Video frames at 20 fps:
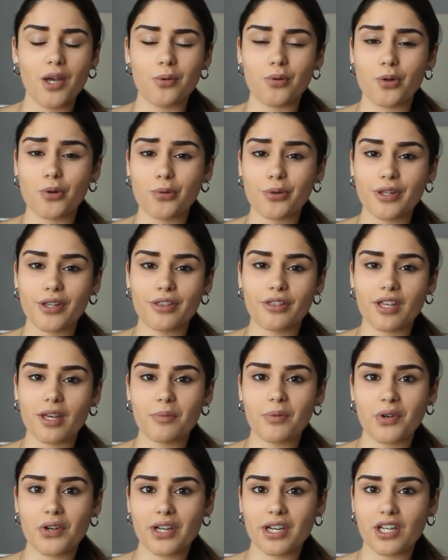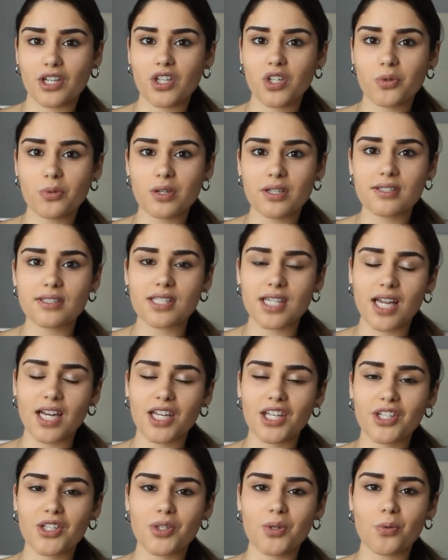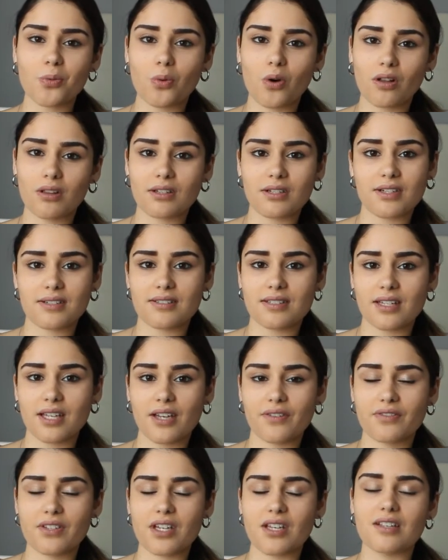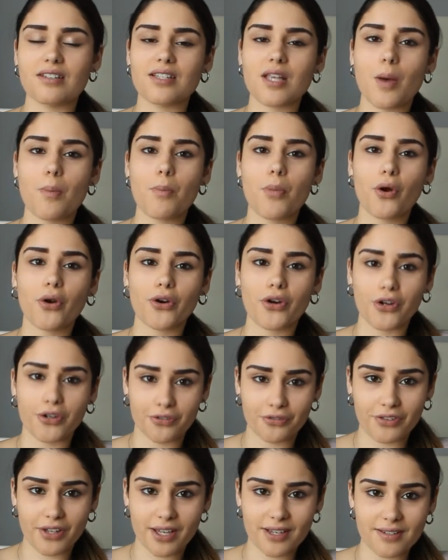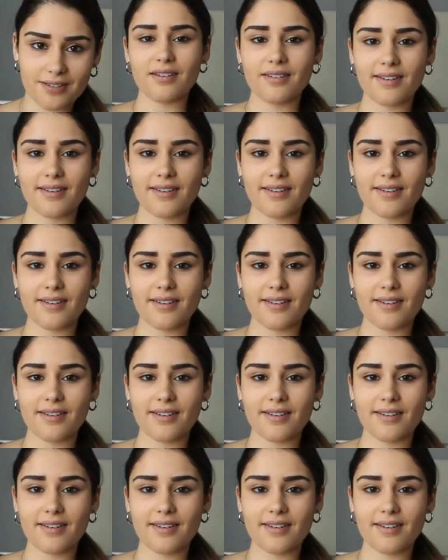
We don't really think about getting new ones. Getting a new wallet as a gift is perfect.